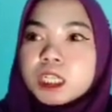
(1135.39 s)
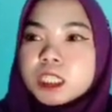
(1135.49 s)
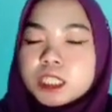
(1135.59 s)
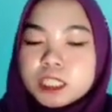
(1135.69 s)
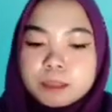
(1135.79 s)

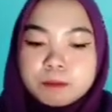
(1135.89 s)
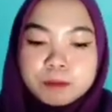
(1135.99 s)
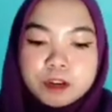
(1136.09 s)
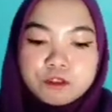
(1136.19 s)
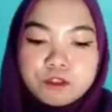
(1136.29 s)

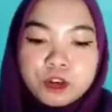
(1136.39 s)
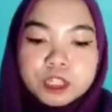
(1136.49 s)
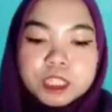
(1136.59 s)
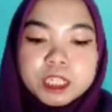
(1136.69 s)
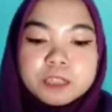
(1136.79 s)
symbol for
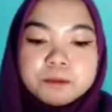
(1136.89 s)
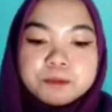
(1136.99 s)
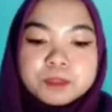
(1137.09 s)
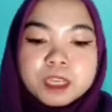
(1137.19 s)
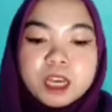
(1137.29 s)
the
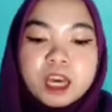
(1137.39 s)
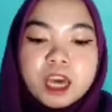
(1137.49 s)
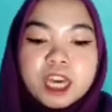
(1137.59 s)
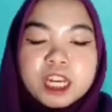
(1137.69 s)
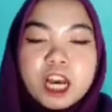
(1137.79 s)

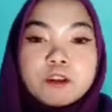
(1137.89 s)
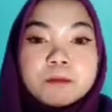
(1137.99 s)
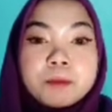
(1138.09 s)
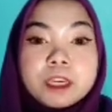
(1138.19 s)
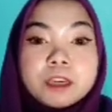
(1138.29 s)
account
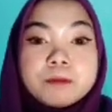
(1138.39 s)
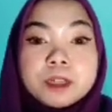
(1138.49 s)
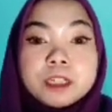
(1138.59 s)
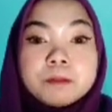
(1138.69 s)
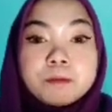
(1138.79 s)

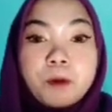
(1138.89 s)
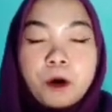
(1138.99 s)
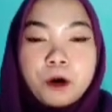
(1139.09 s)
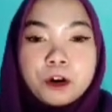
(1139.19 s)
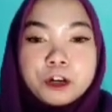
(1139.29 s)
payable
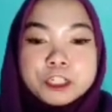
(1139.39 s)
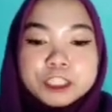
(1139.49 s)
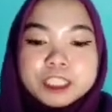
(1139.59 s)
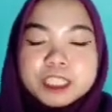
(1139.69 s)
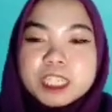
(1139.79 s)
report.
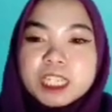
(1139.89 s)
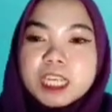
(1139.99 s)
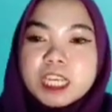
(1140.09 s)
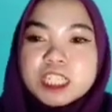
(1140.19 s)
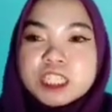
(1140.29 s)

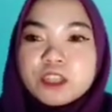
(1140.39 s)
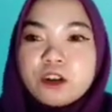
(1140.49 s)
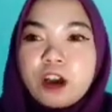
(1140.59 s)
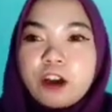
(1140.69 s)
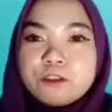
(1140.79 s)

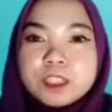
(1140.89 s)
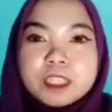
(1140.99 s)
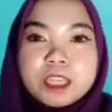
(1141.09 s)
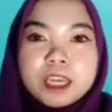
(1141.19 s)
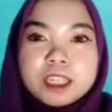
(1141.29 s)
So
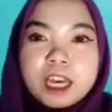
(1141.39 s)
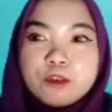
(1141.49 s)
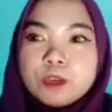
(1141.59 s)
after that I